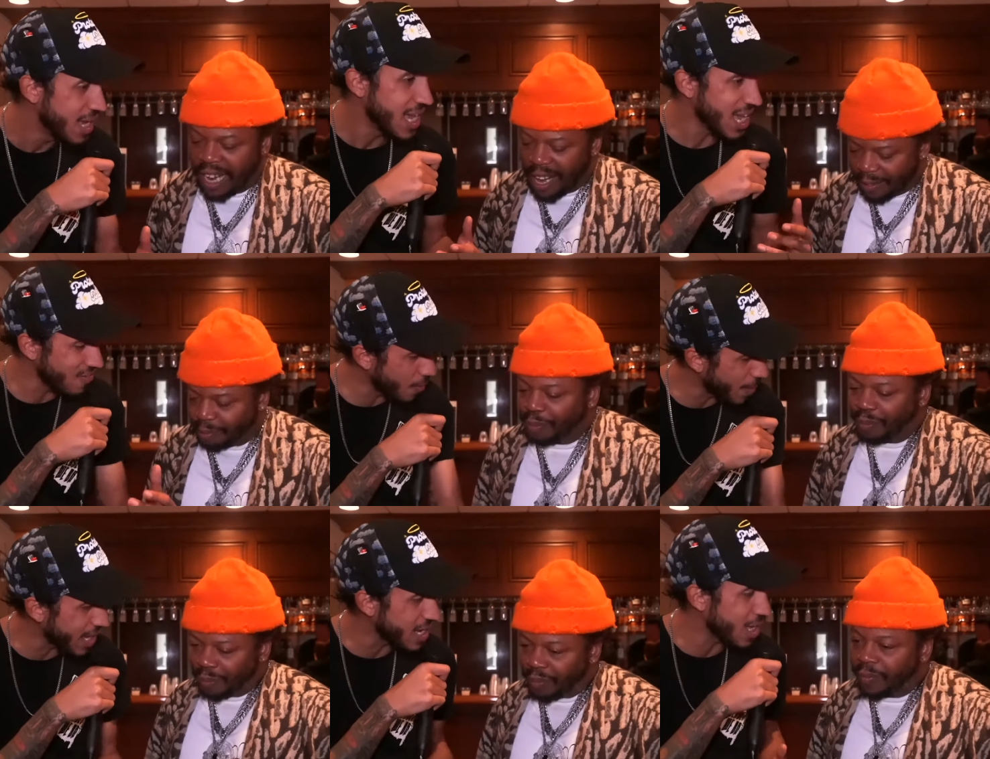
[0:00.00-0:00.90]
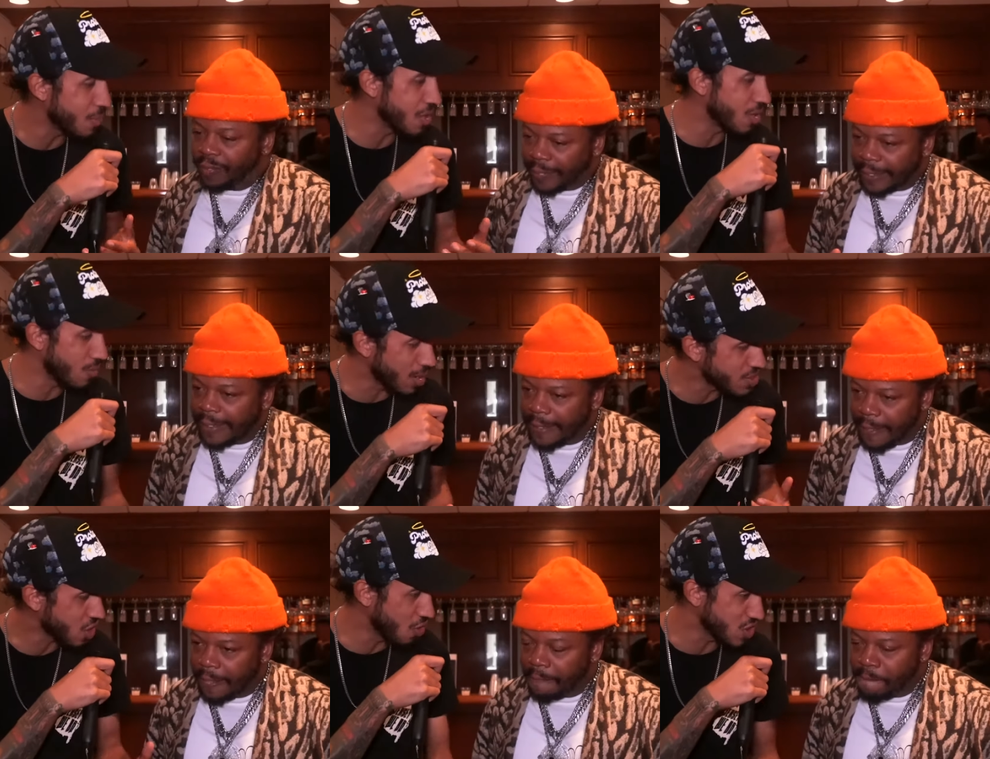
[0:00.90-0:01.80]
Speaker 1: Yeah. Even being able to rub
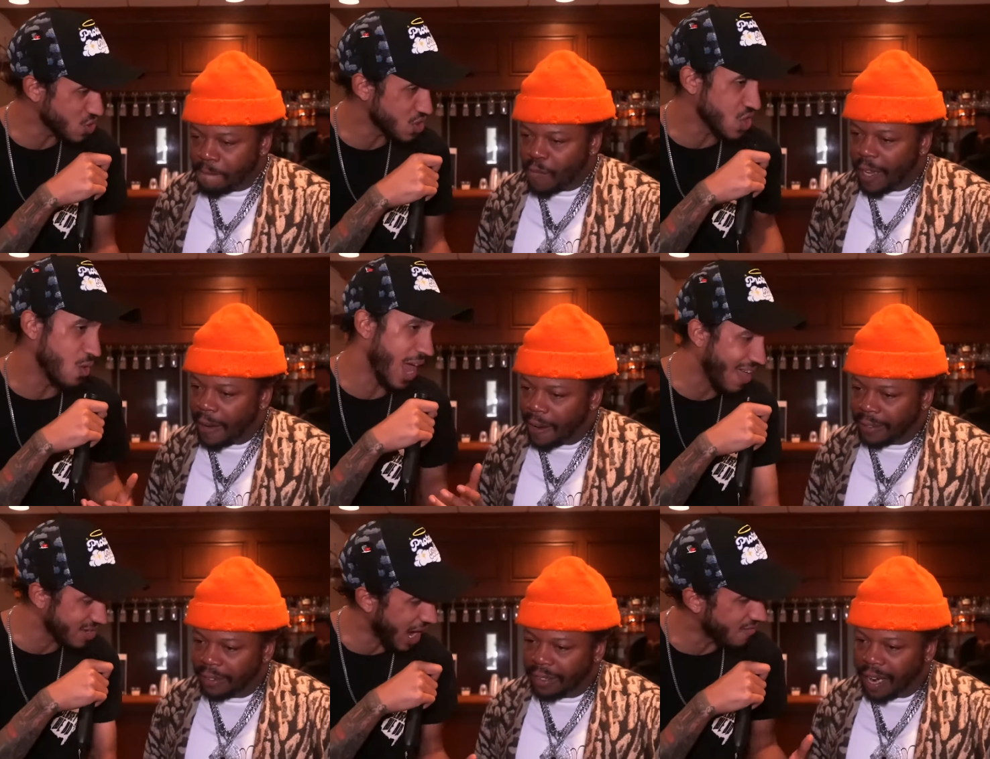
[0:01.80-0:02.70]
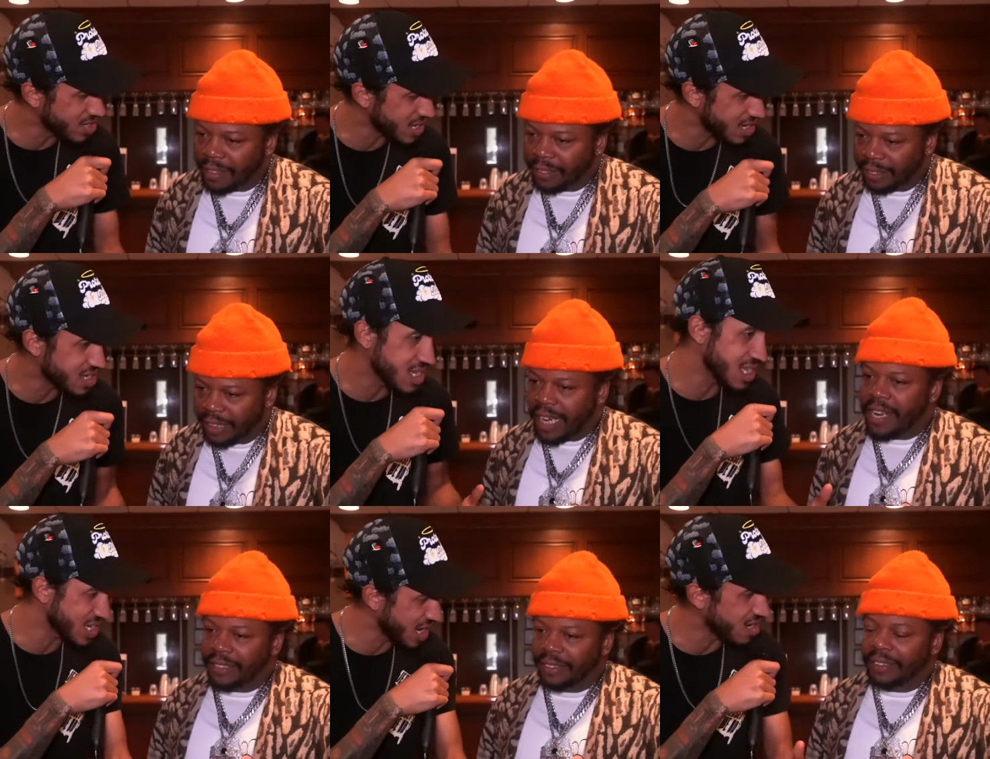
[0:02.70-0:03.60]
shoulders with you and have conversations yeah. and
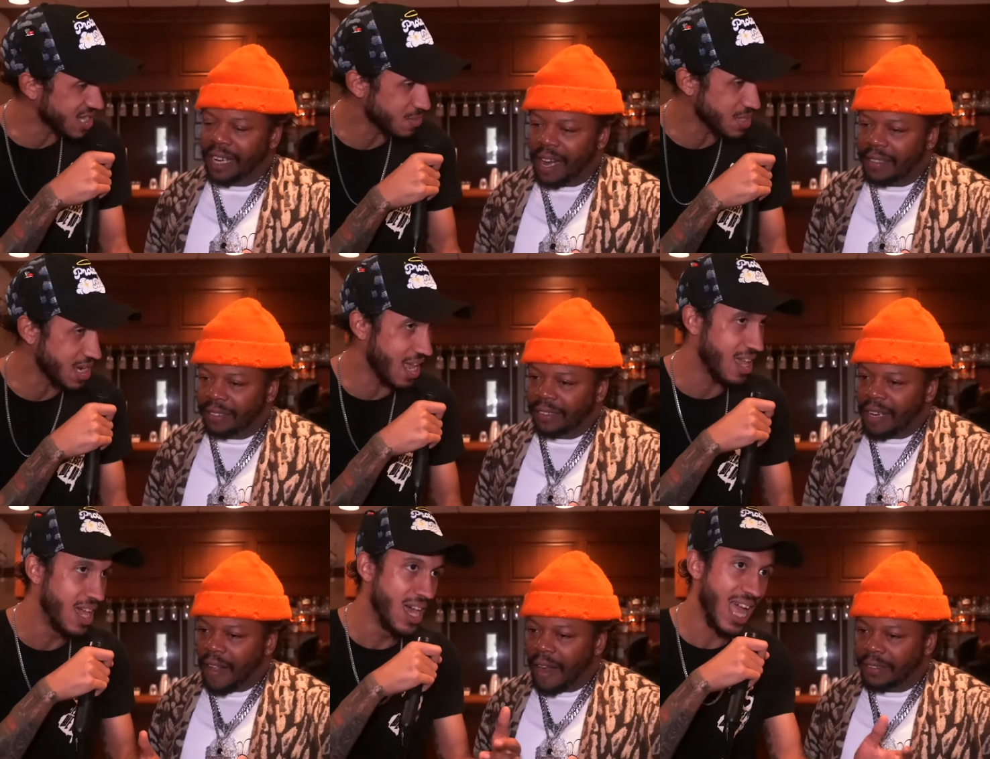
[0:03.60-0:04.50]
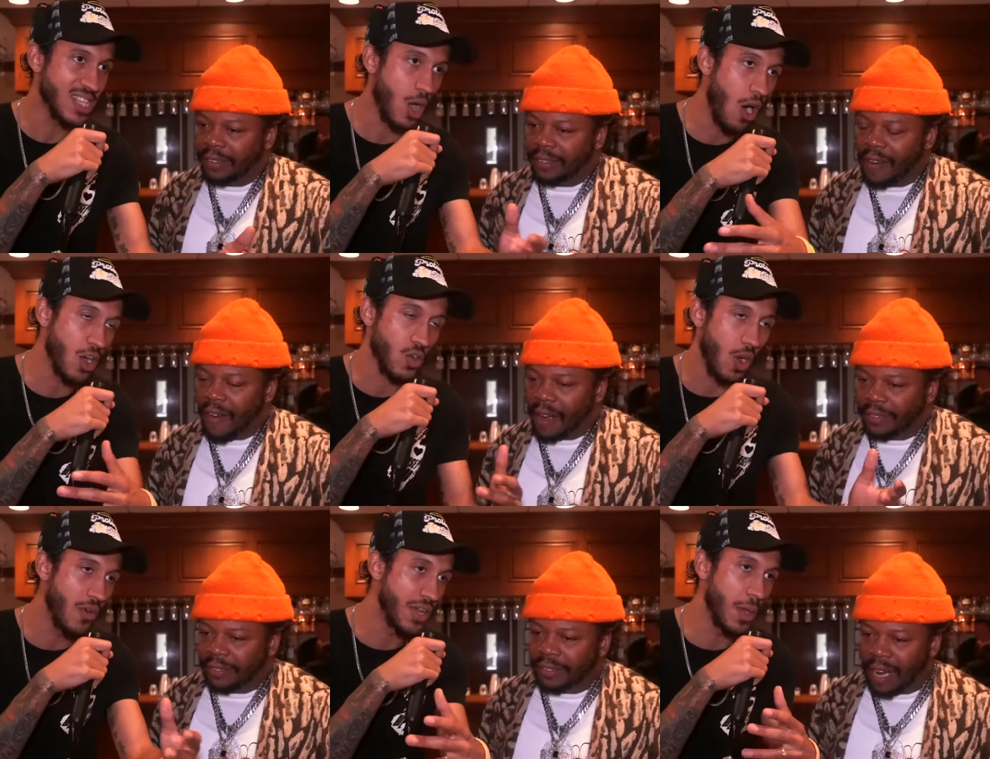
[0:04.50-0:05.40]
share tips and that. That's all
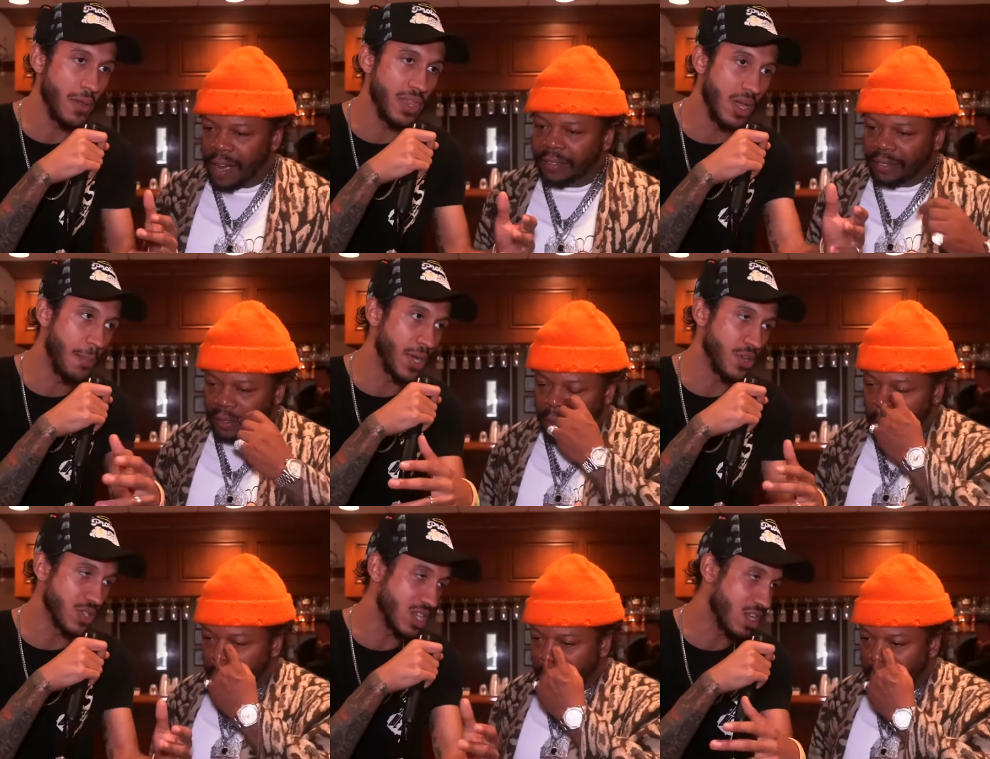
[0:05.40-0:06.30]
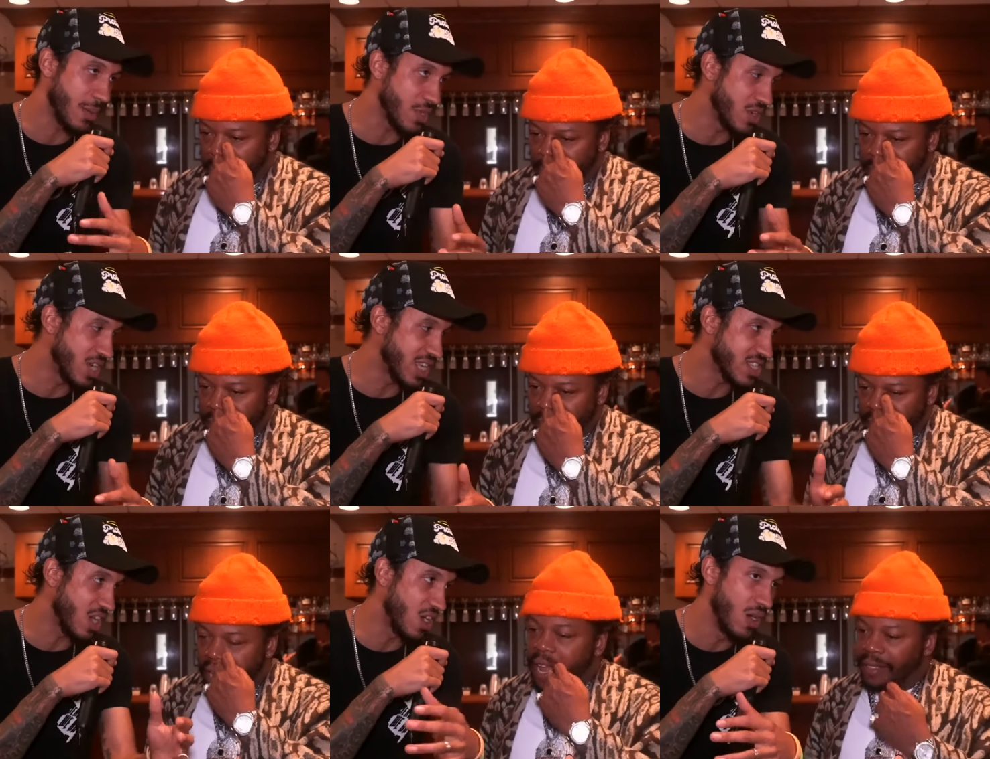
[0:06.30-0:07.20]
growing the, the producer community.
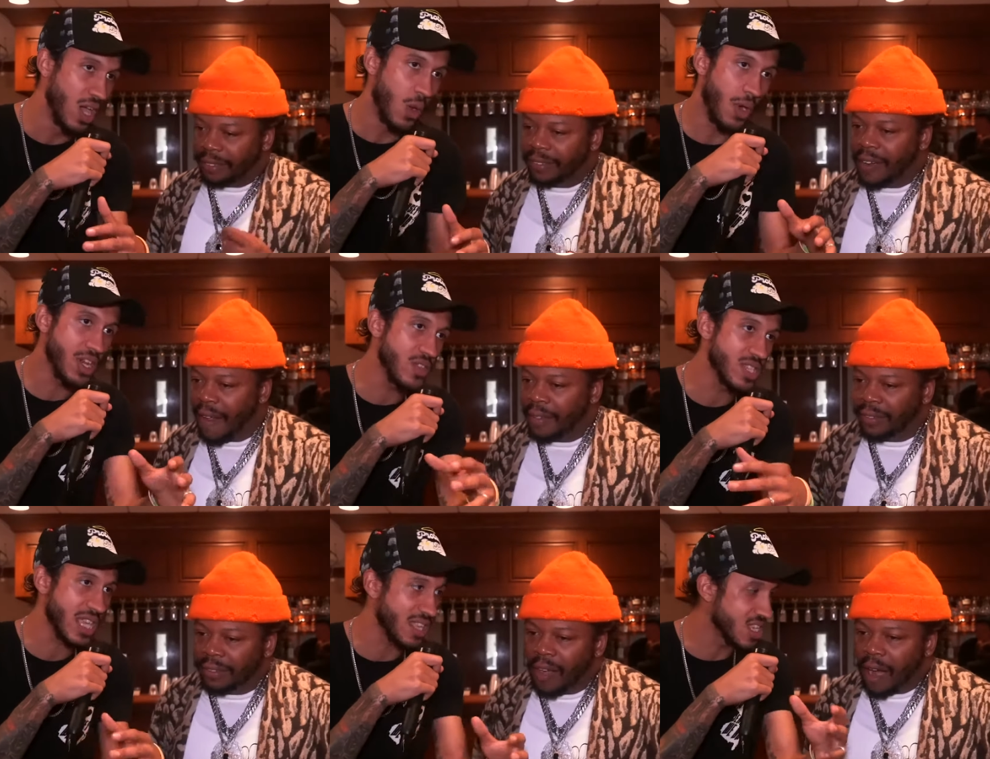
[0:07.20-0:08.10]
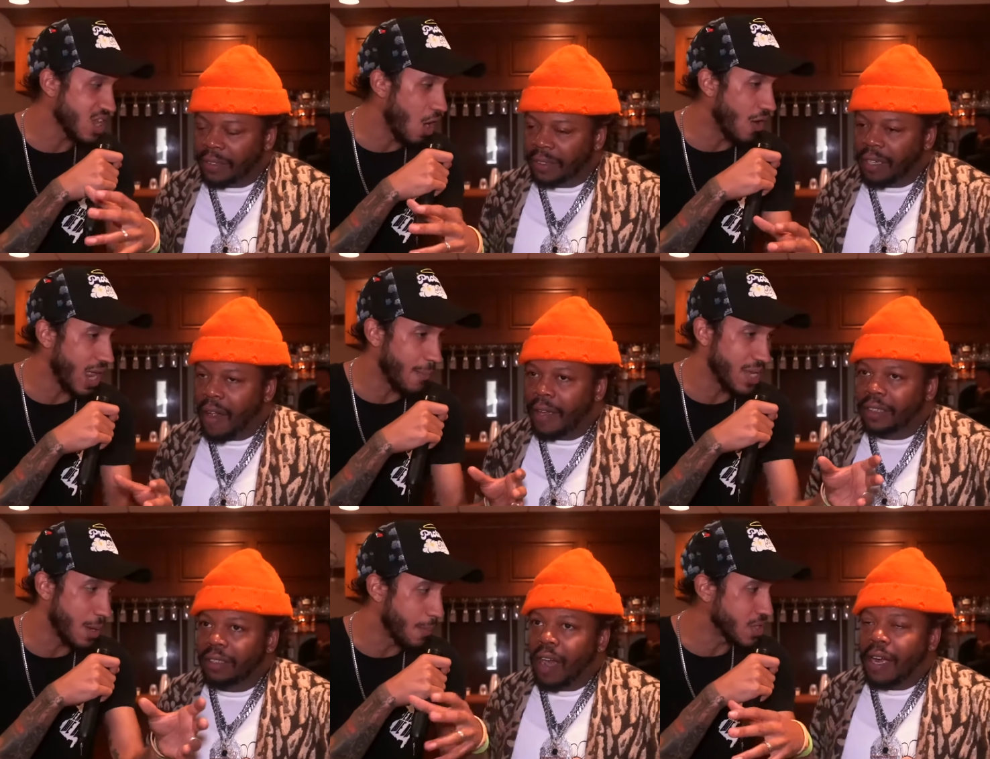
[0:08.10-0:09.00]
So where do you see this going? I mean,
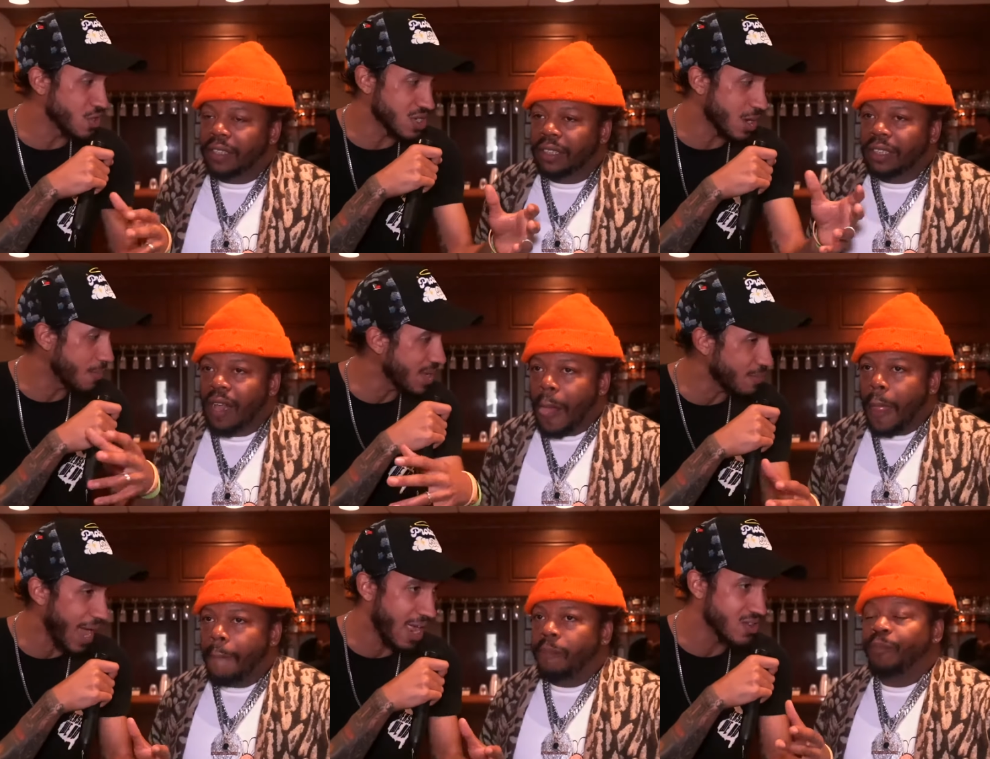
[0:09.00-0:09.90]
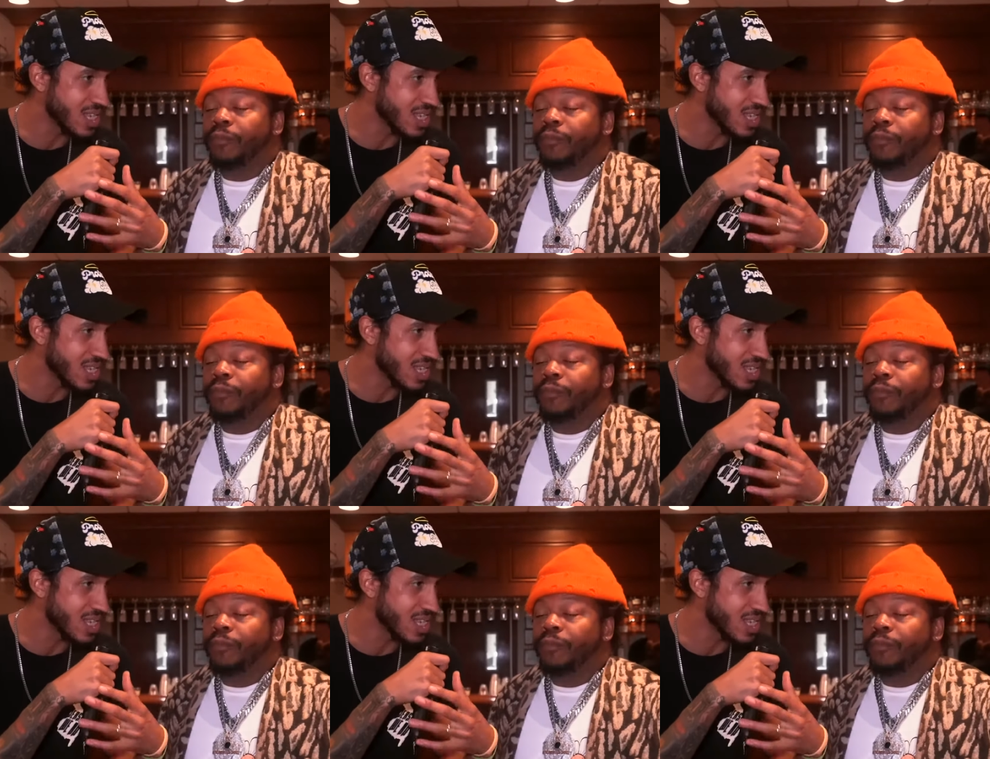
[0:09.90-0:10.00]
the producer B battles,